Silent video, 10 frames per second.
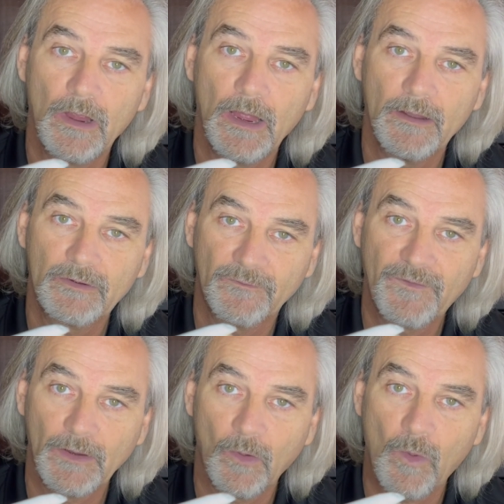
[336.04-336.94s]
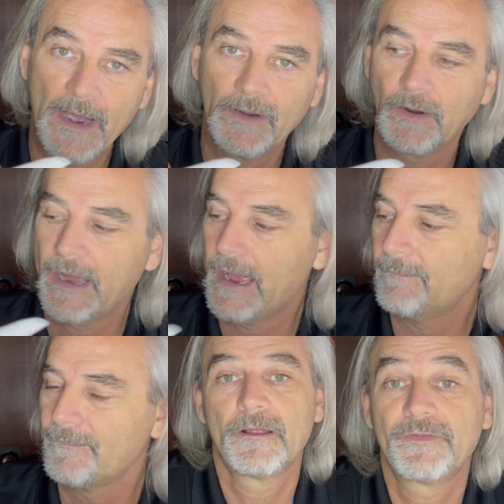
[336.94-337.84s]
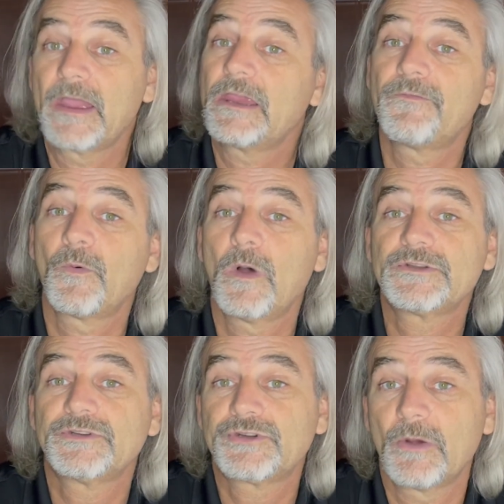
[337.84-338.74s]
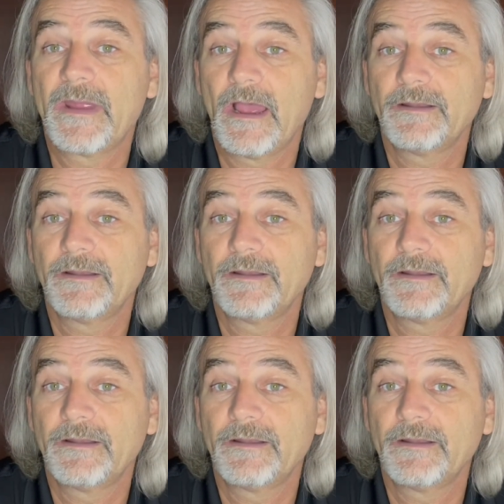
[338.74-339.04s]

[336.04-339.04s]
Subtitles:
to fill a wider gap. Thank you for watching Show Me How,